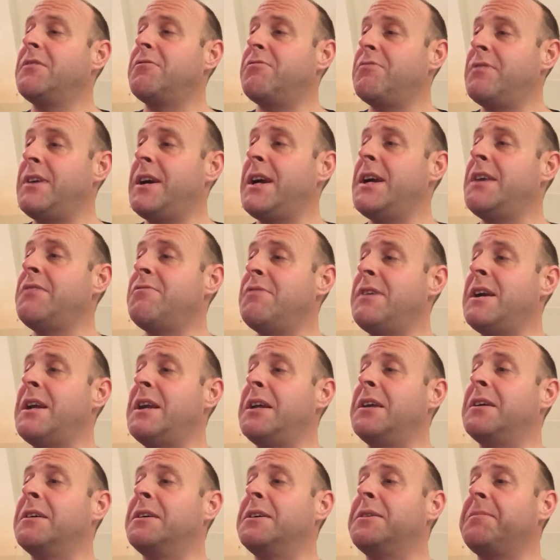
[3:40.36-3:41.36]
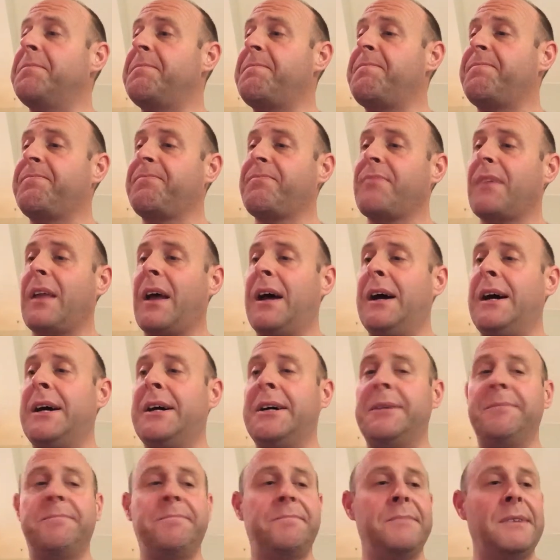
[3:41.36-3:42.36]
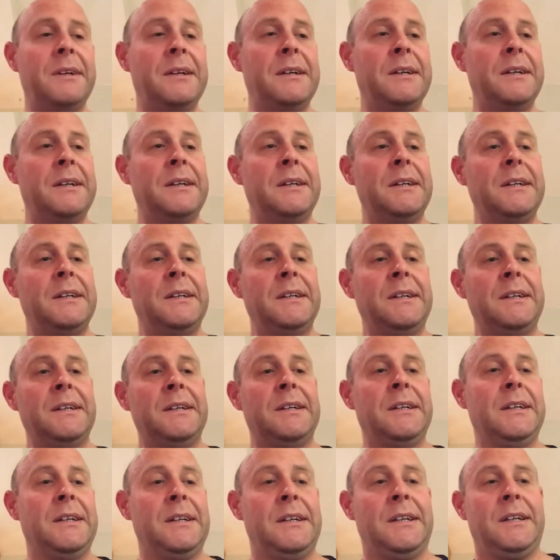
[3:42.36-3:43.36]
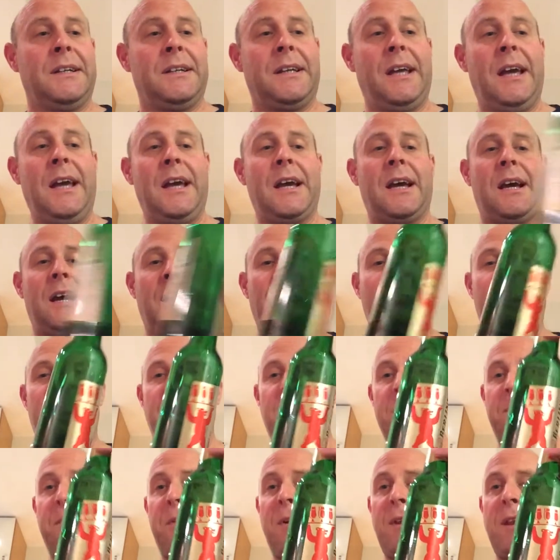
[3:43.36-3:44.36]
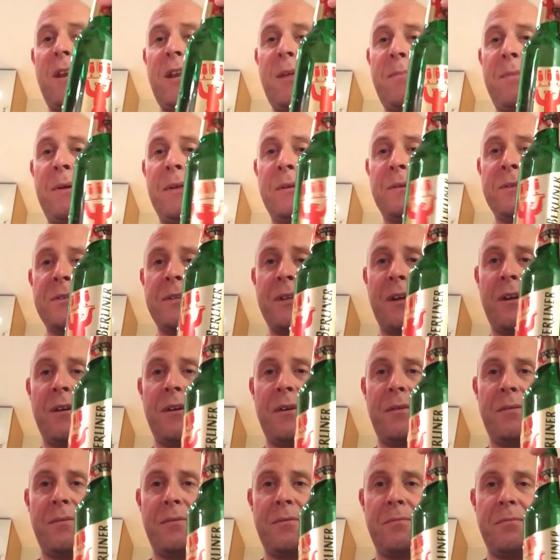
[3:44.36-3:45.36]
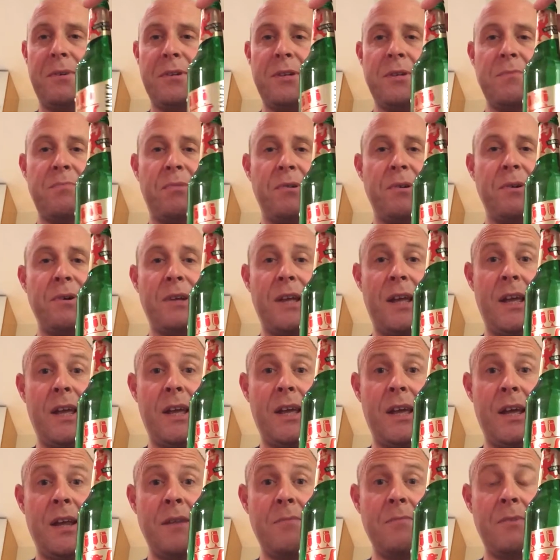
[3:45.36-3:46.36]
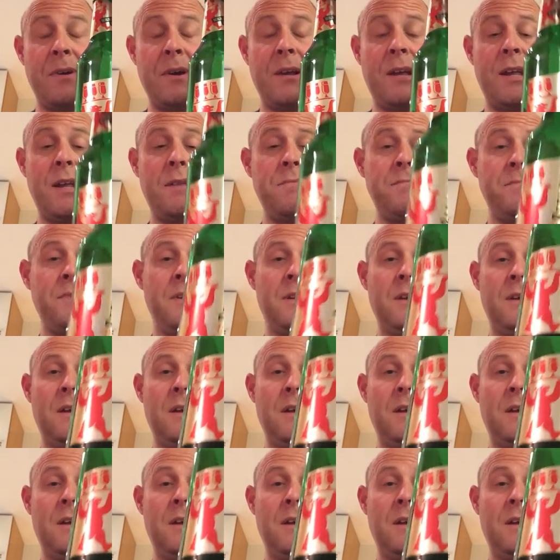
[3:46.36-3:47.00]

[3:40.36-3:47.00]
Really, really good. Um, yeah, the Berliner Pilsner, which is brewed here in Berlin.